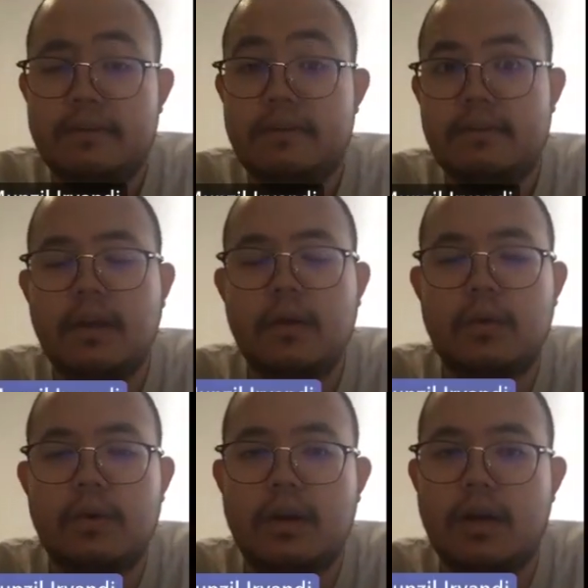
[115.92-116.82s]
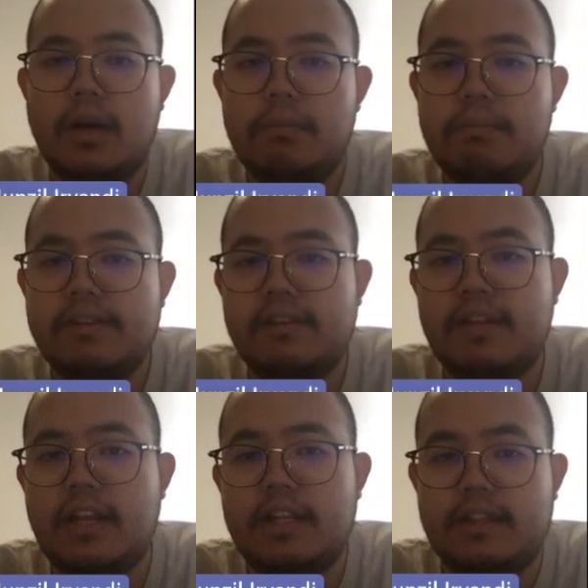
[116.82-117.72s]
So business
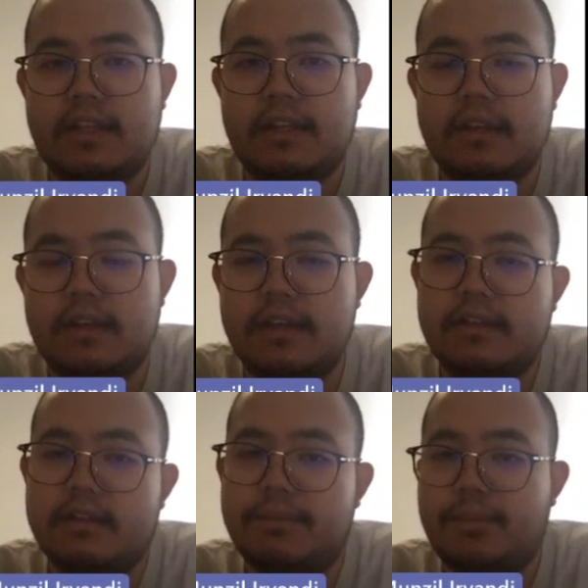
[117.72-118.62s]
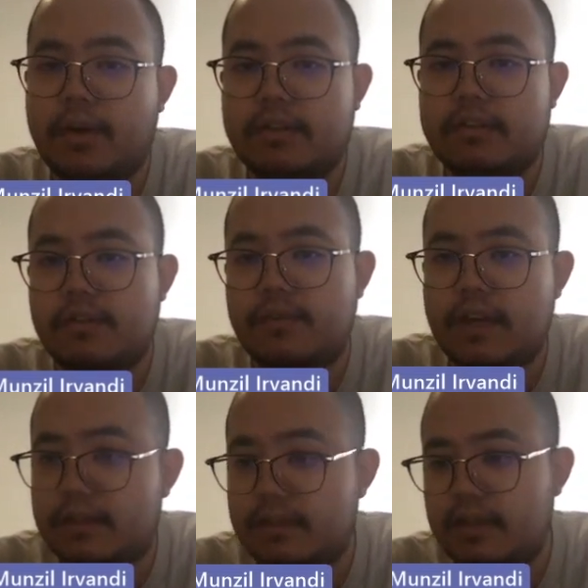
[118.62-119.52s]
analytic is a process of
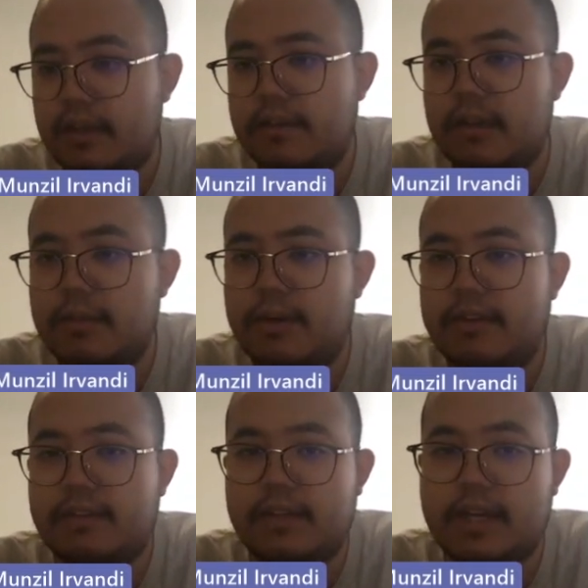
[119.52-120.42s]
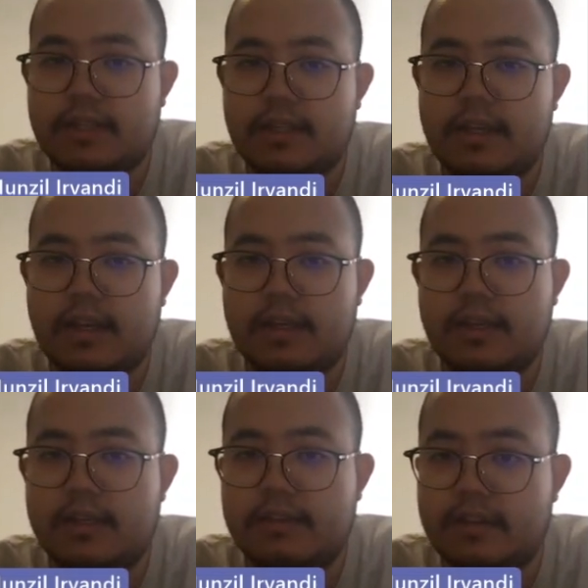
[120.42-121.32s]
gathering and summarizing data and
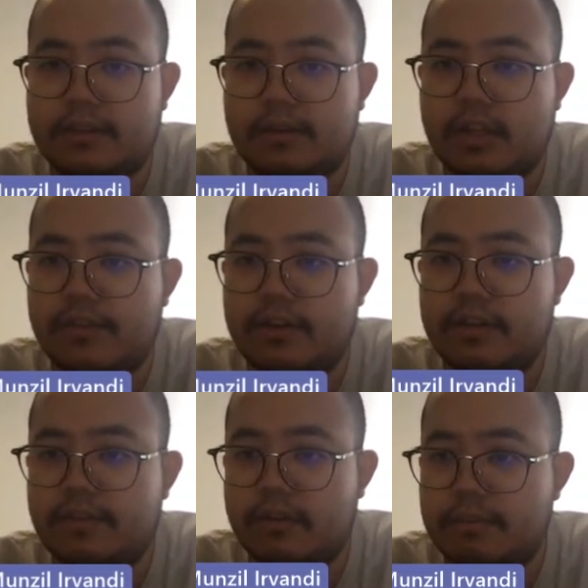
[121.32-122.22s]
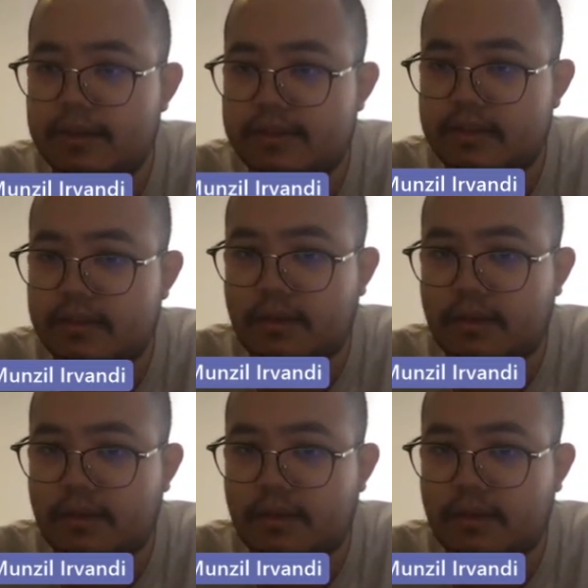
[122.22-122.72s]
then extract the relevant information to